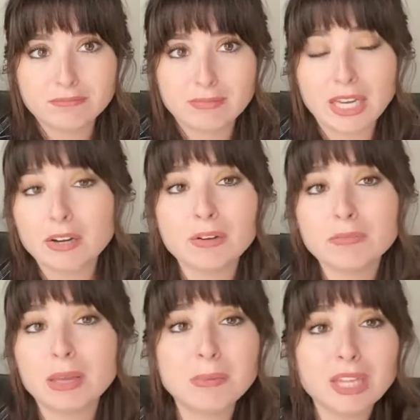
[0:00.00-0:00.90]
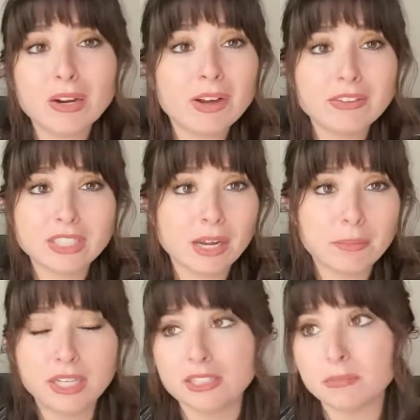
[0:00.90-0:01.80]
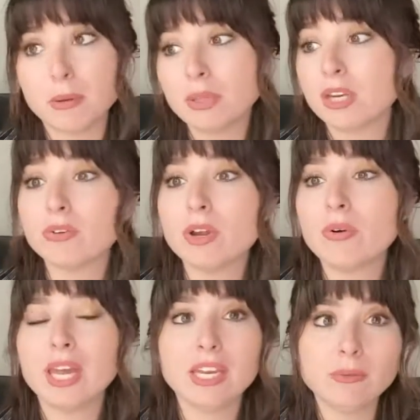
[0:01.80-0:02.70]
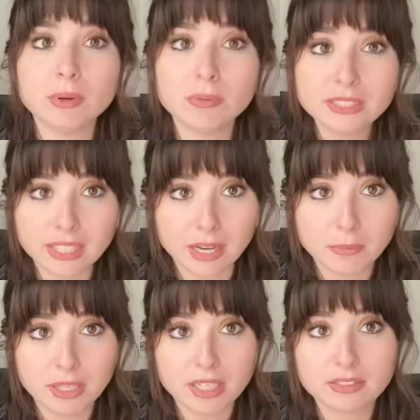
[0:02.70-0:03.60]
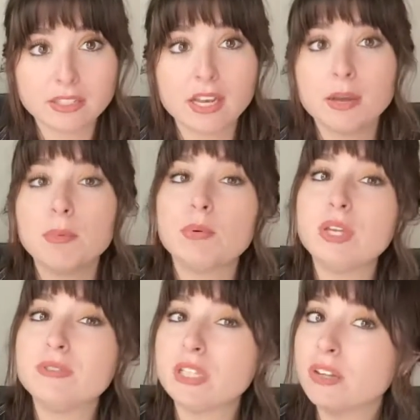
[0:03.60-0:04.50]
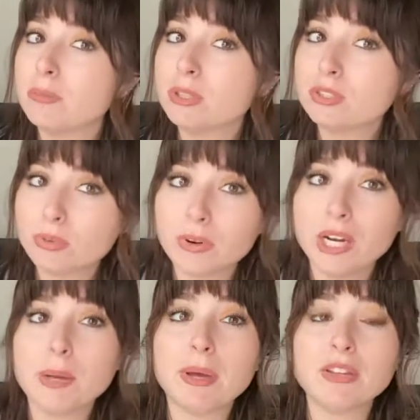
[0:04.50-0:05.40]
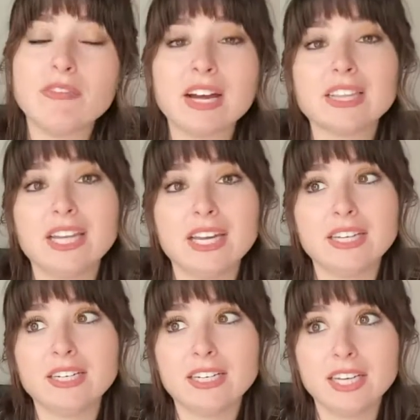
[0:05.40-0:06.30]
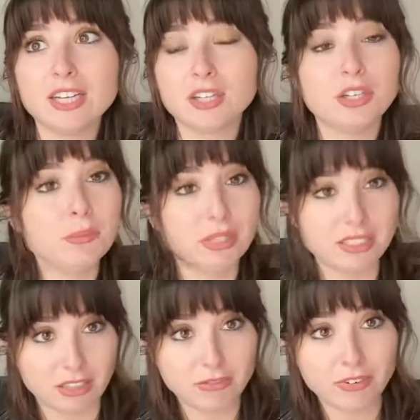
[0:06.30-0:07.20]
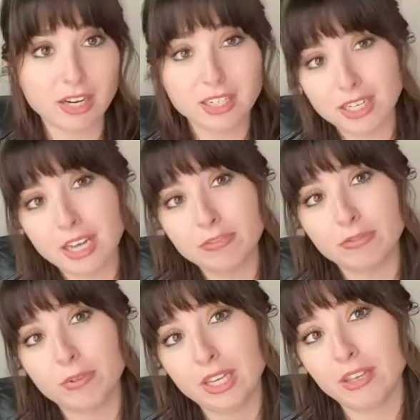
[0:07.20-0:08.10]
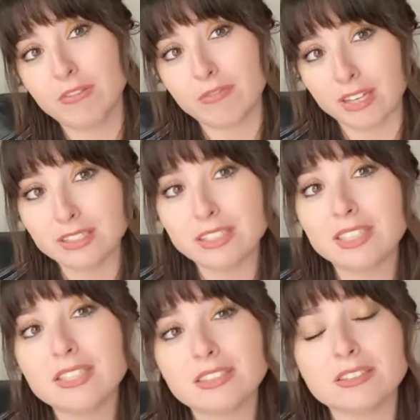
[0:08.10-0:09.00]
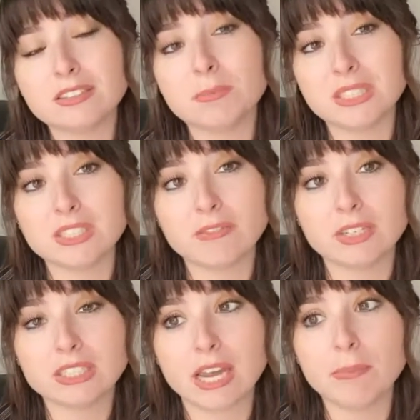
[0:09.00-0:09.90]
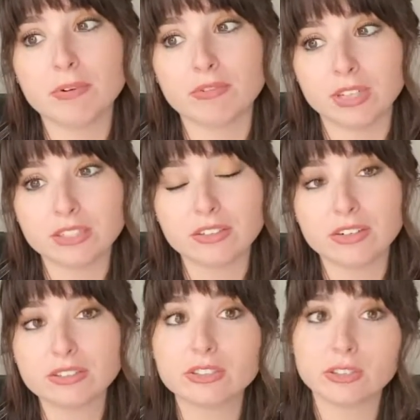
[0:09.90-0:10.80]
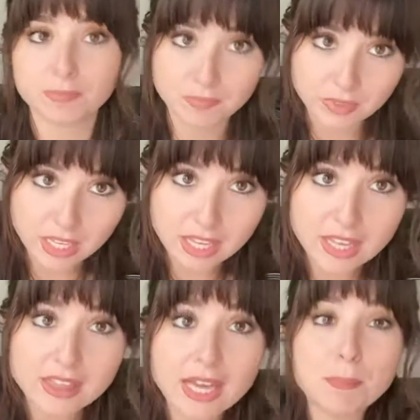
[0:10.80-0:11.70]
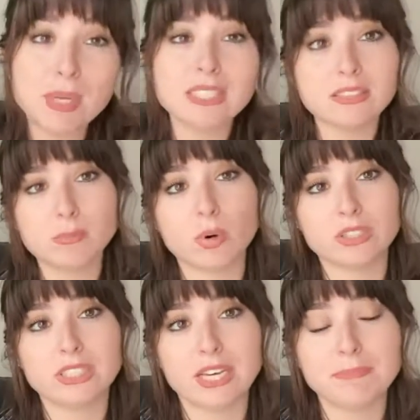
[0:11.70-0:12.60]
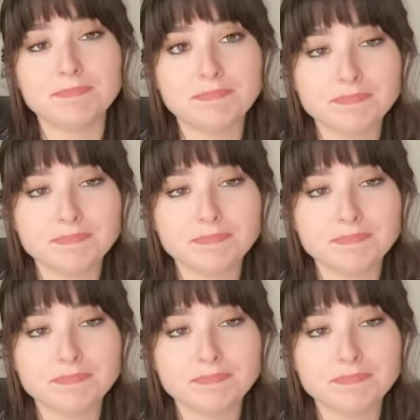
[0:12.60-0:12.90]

Maybe they don't have diabetes, maybe they don't know anyone with diabetes, but when you tell them a story about the fact that it could be different if we funded this specific type of research, that means more to them.